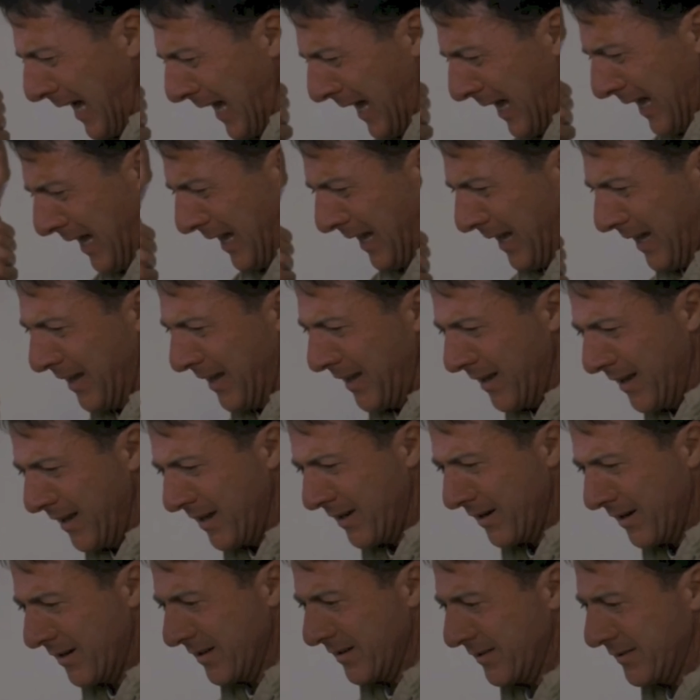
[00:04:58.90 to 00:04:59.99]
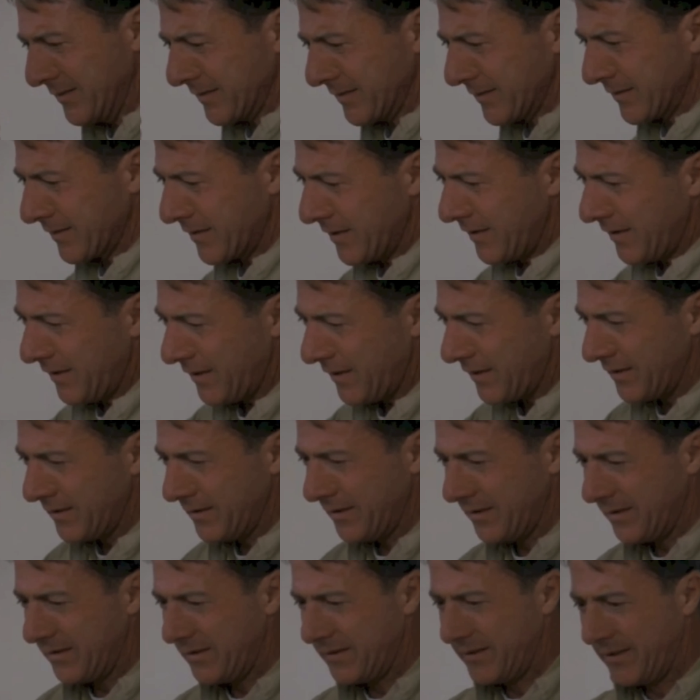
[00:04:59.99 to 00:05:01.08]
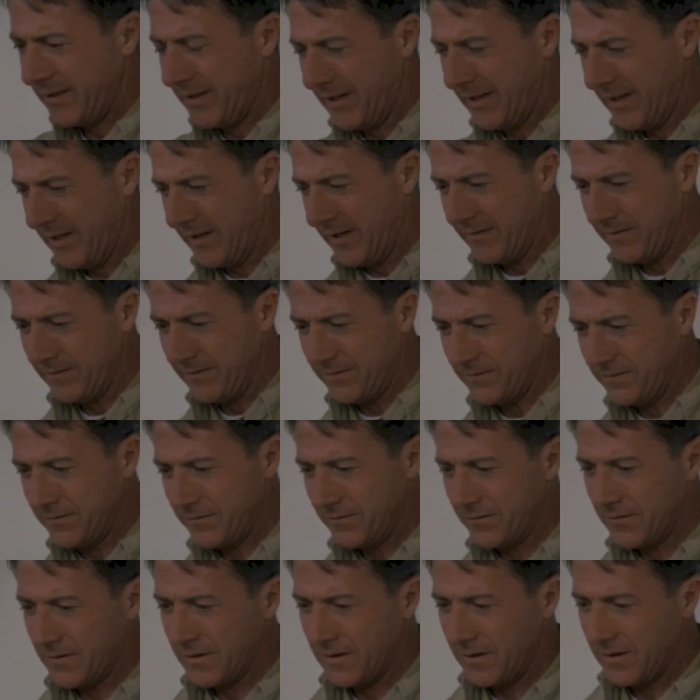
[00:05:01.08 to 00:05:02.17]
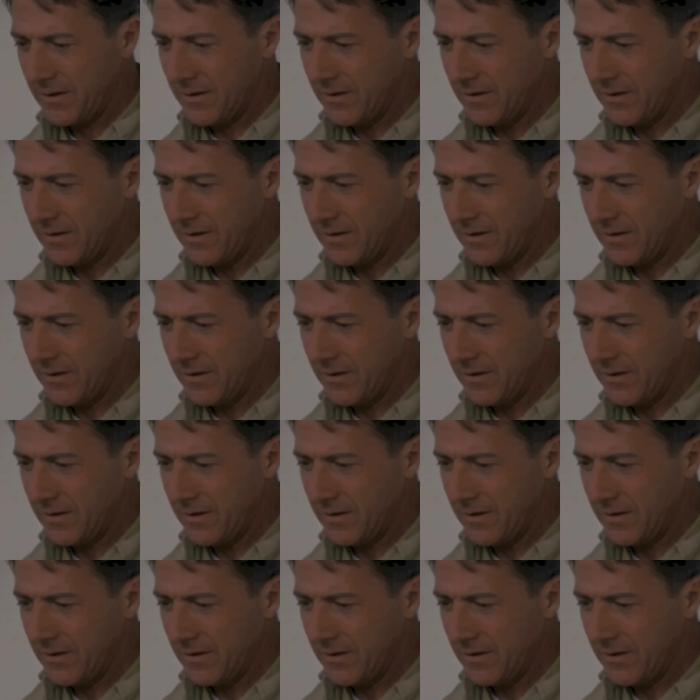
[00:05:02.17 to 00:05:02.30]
We're not gonna take the plane. He's okay, he's okay. He's okay, we're not gonna